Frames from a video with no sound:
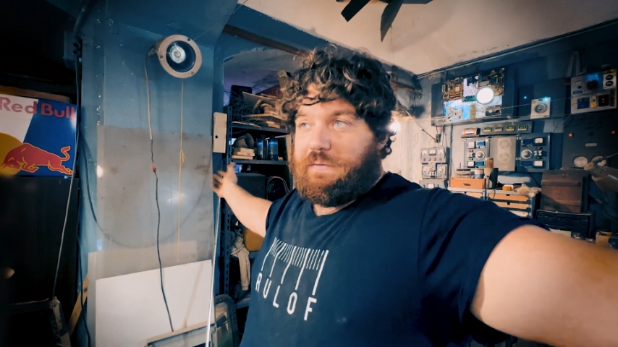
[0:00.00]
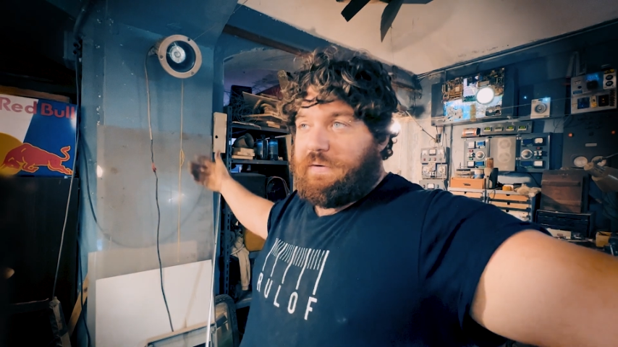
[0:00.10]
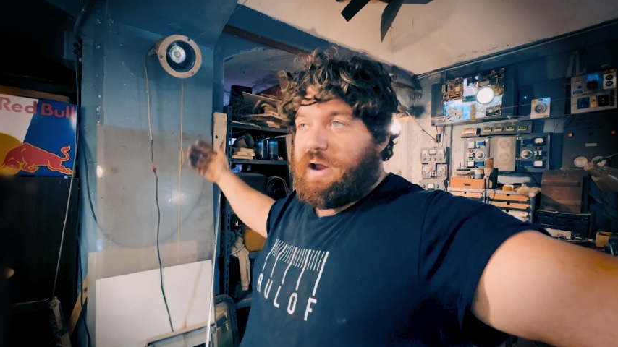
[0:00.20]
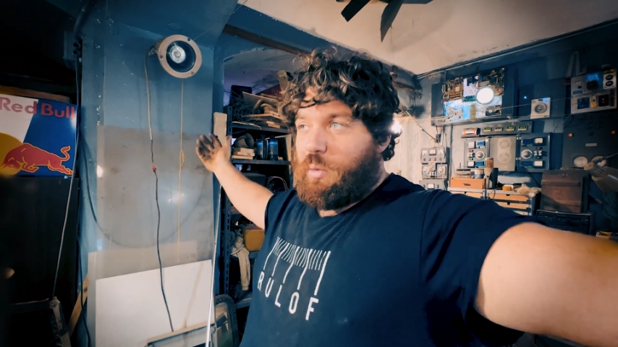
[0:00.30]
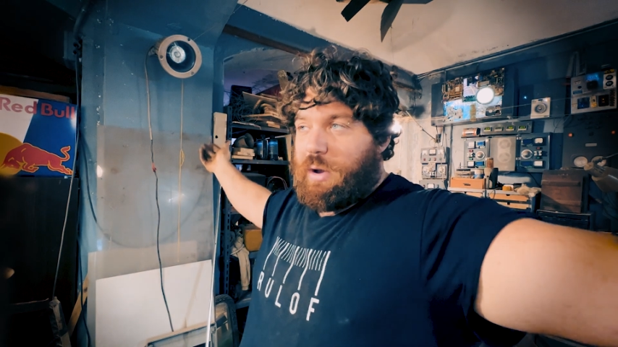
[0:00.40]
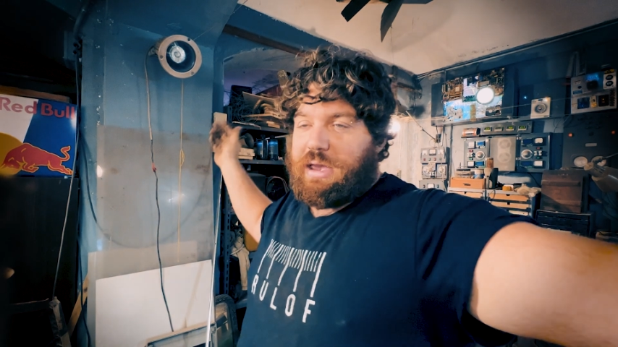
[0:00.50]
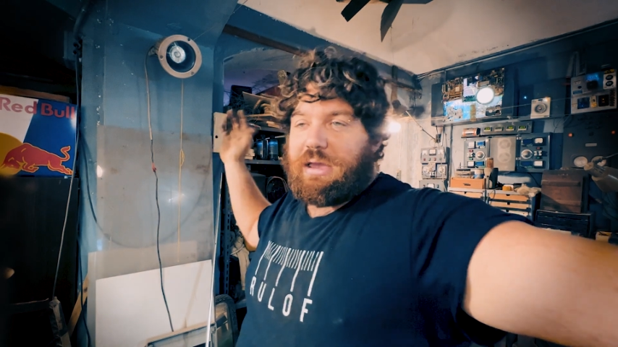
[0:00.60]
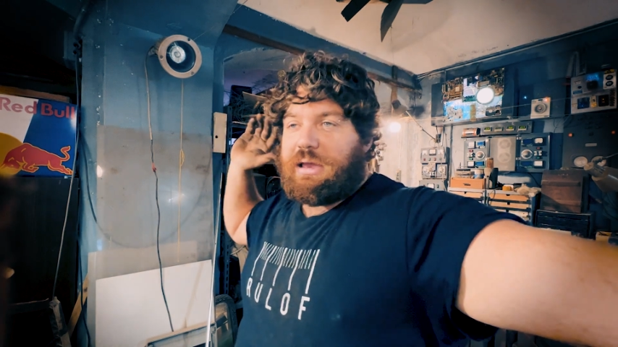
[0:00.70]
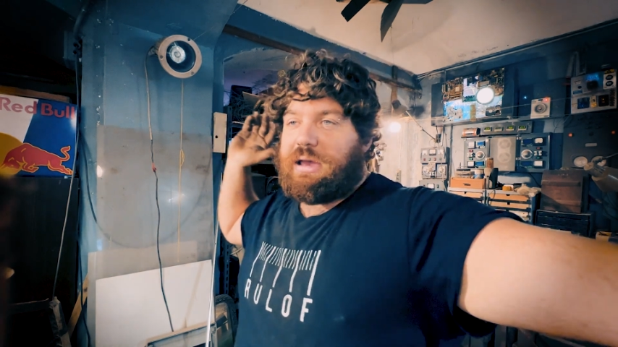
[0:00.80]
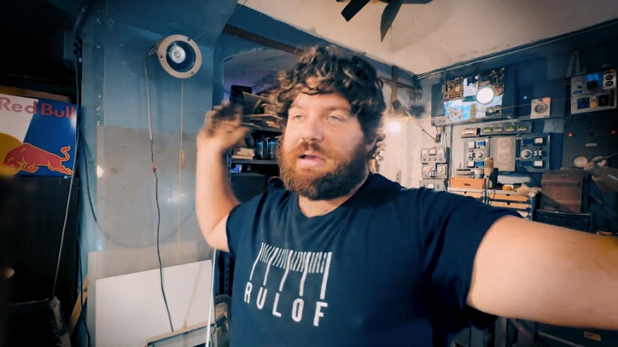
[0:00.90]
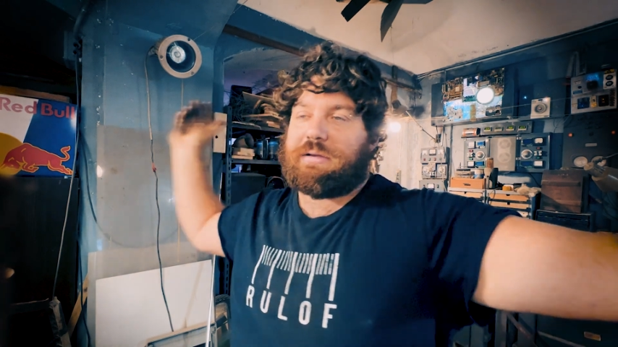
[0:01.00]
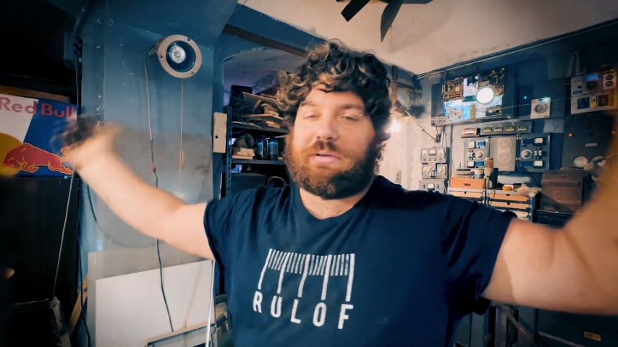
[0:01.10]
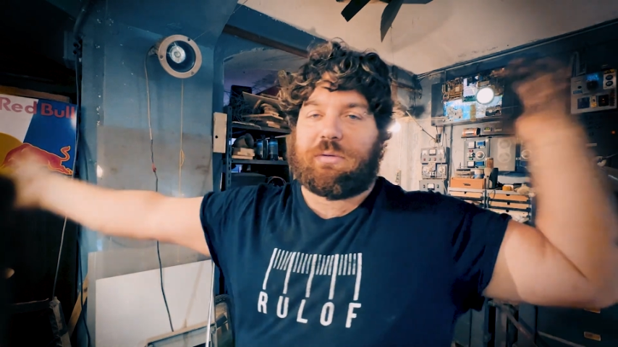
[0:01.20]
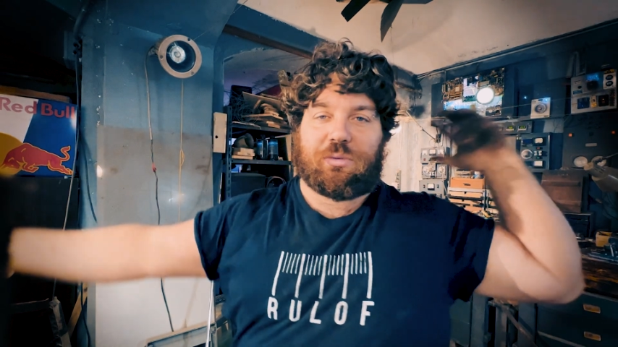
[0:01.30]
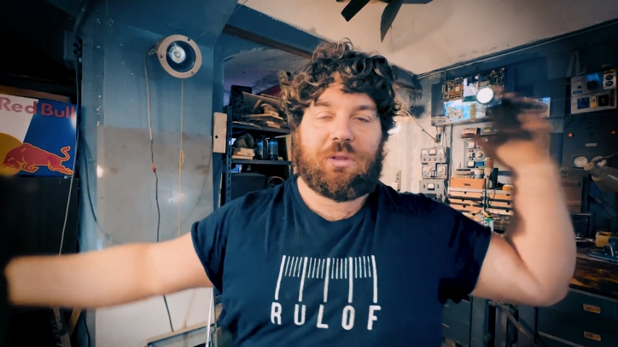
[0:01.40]
far away and
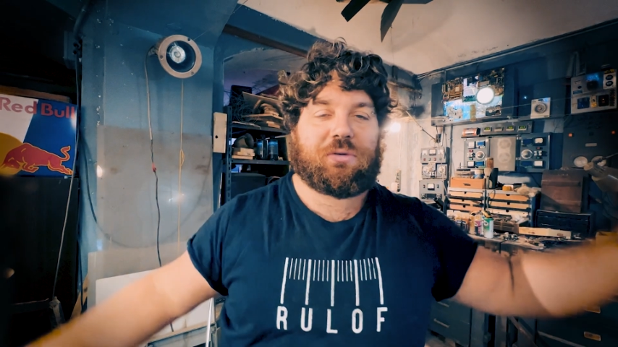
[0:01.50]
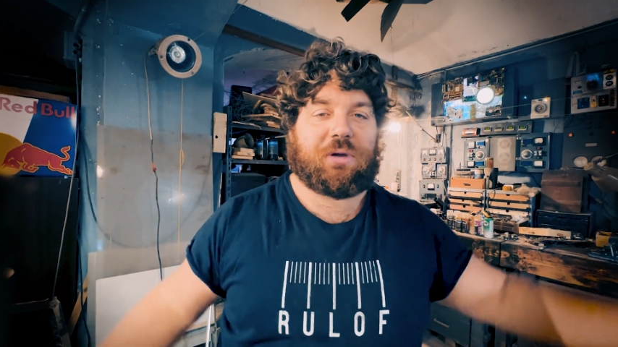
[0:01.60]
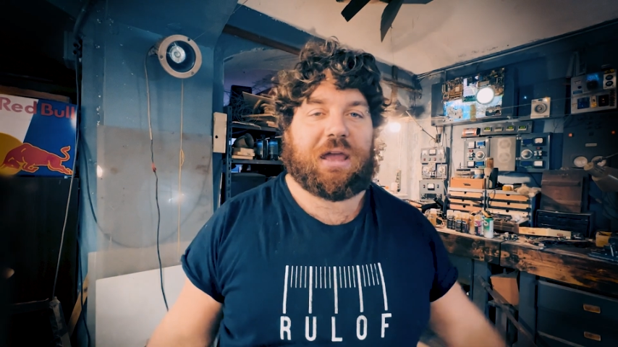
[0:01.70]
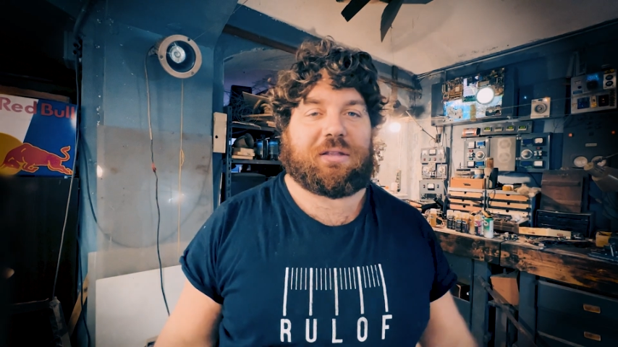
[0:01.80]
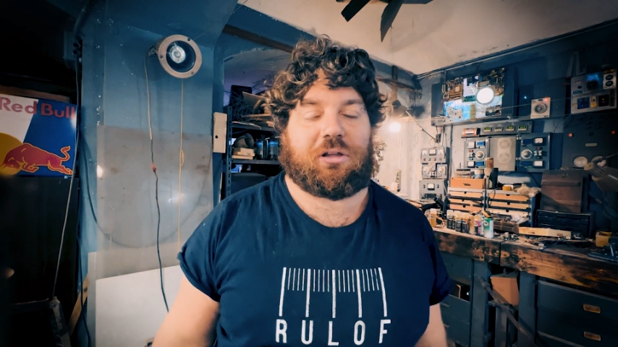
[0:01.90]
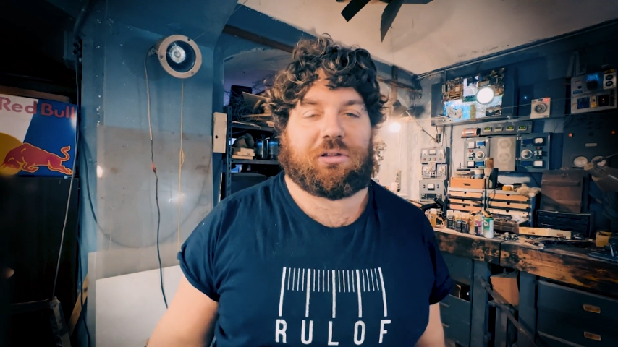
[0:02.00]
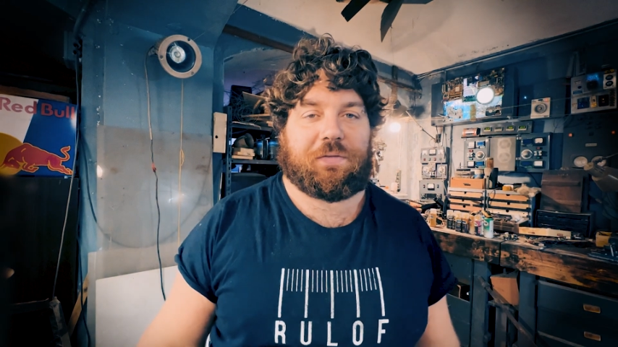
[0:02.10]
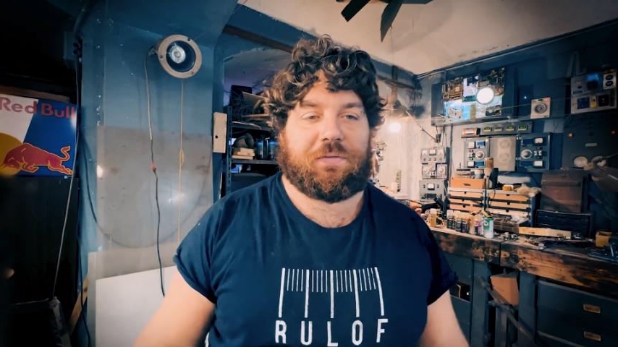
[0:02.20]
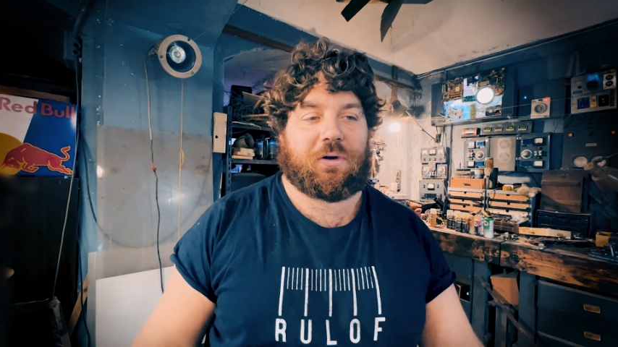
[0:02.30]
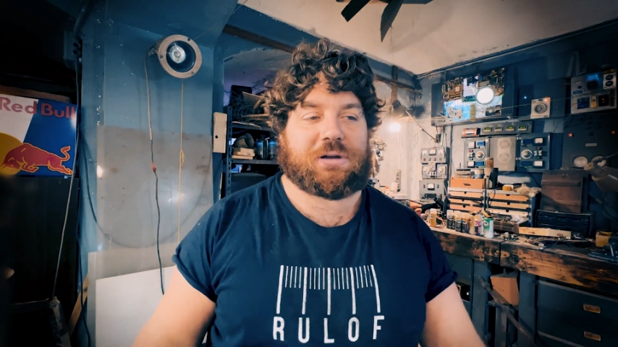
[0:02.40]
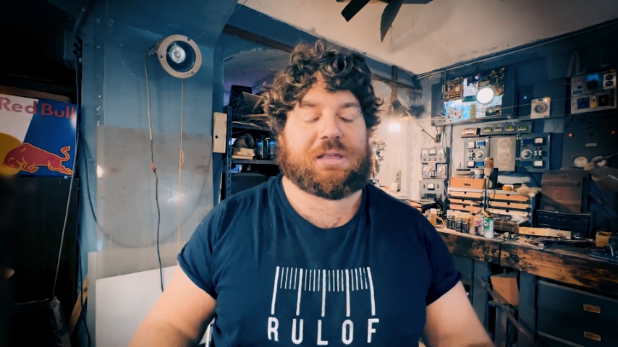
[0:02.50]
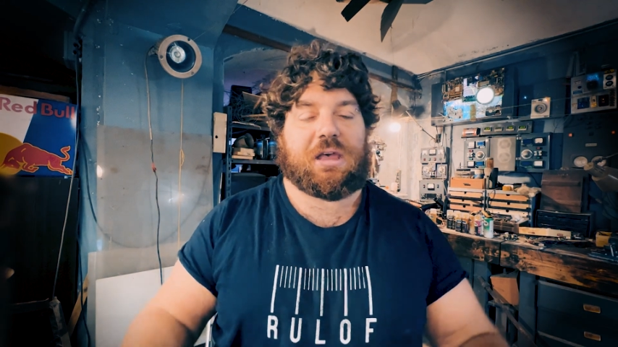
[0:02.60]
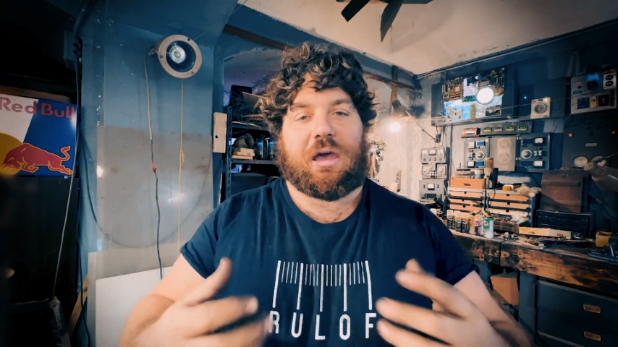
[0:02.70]
it will create a lot of force